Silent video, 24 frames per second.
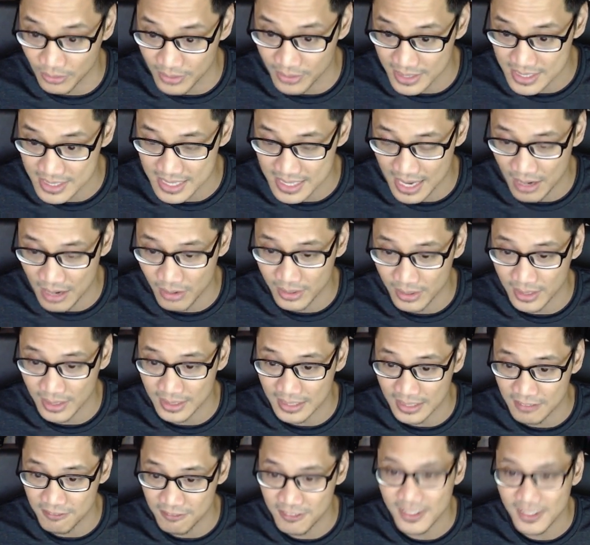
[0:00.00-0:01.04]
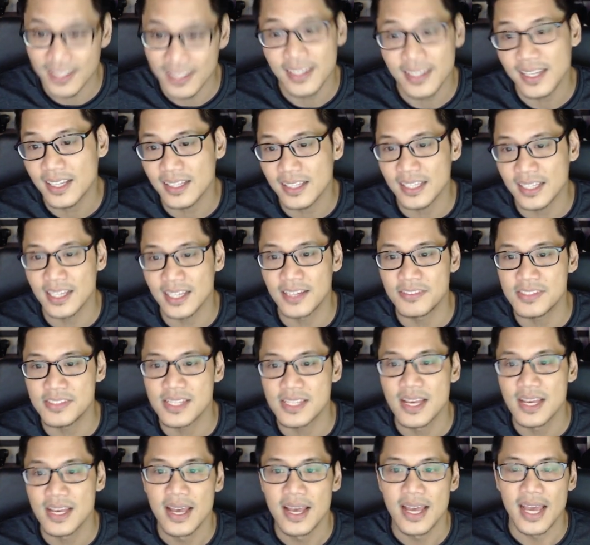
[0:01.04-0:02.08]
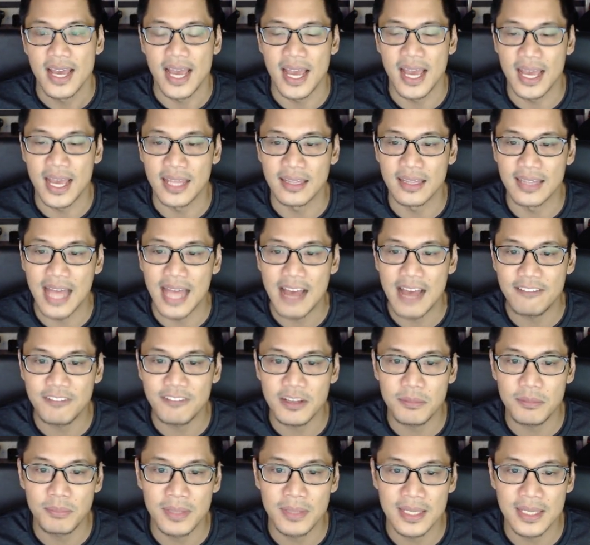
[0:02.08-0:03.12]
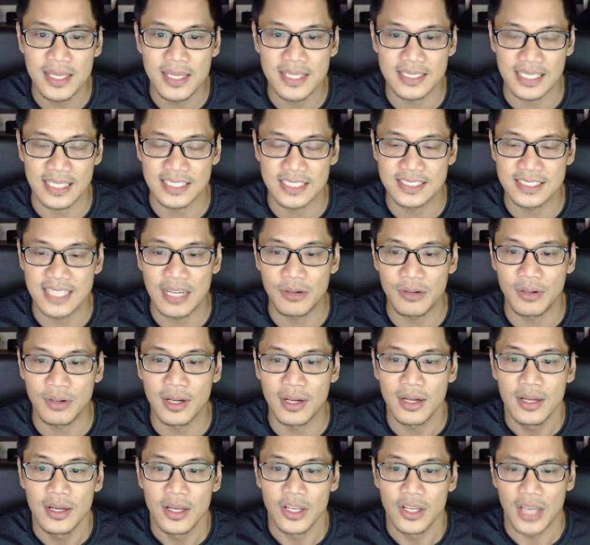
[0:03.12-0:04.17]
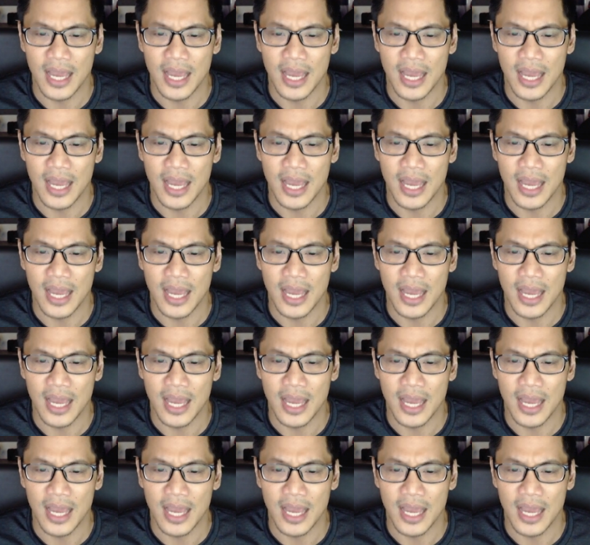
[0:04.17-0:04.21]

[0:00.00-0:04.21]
this area, the Infinity Cliffs and Laughing Peaks, etc.